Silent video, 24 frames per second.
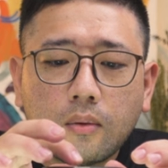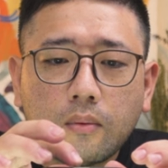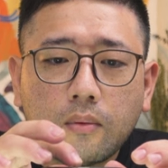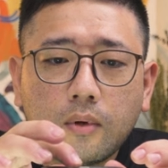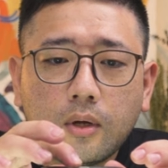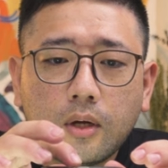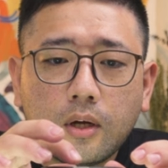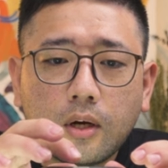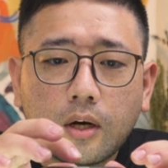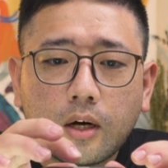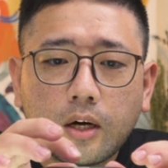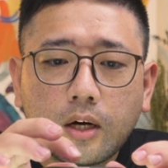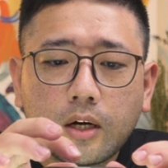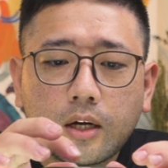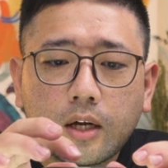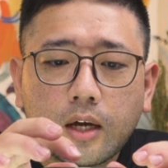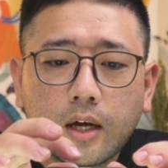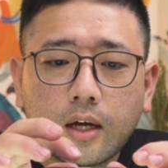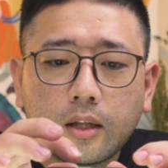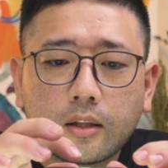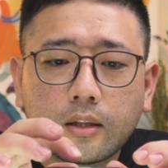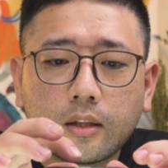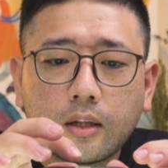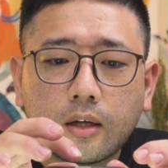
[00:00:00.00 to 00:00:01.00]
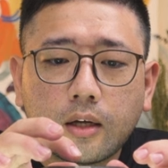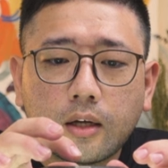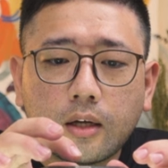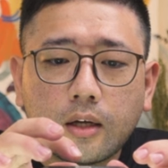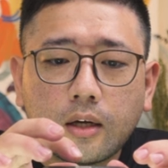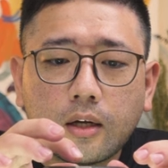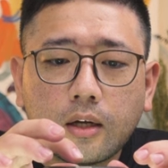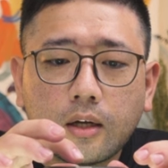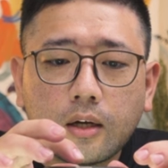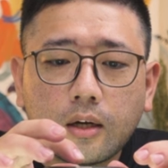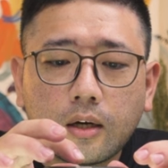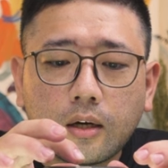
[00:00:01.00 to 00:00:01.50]
We are
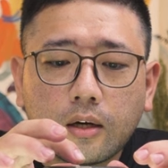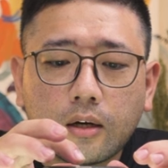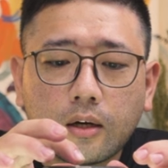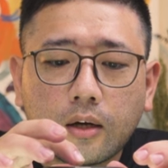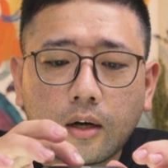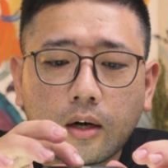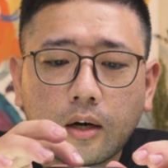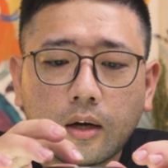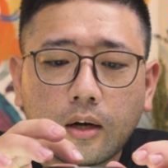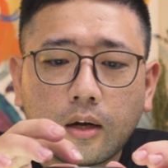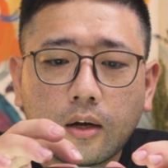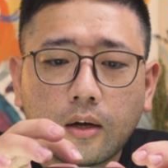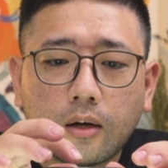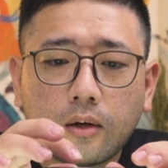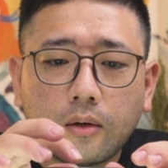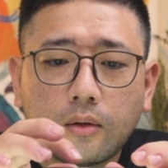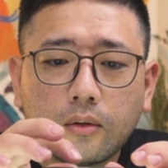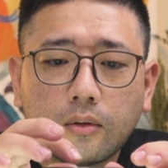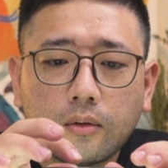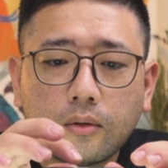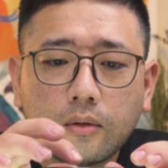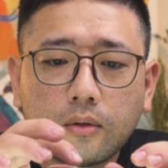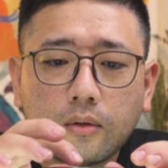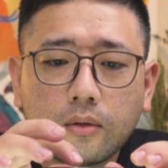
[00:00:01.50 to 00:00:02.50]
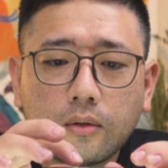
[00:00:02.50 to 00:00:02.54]
getting around,